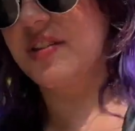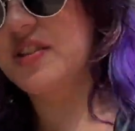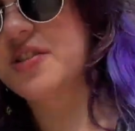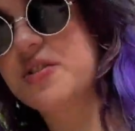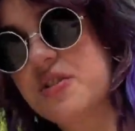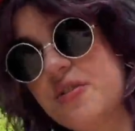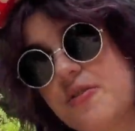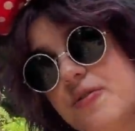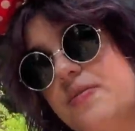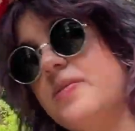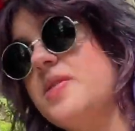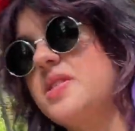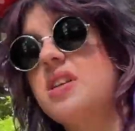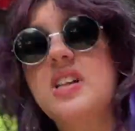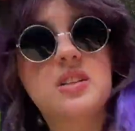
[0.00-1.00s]
to do
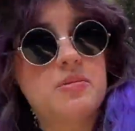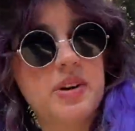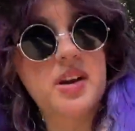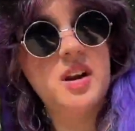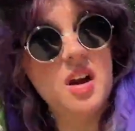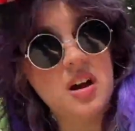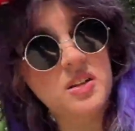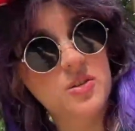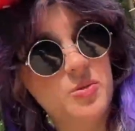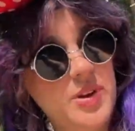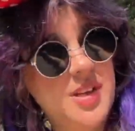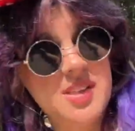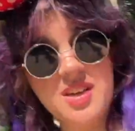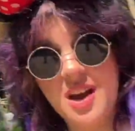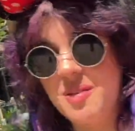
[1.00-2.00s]
to celebrate
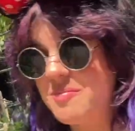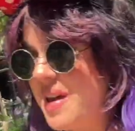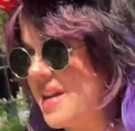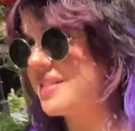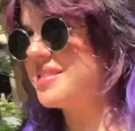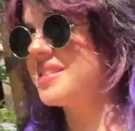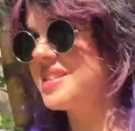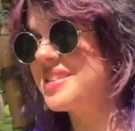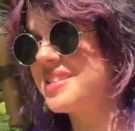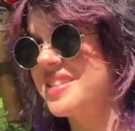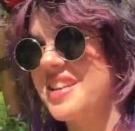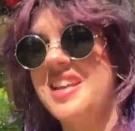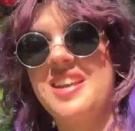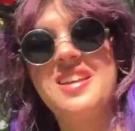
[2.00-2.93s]
Halloween time at Disney.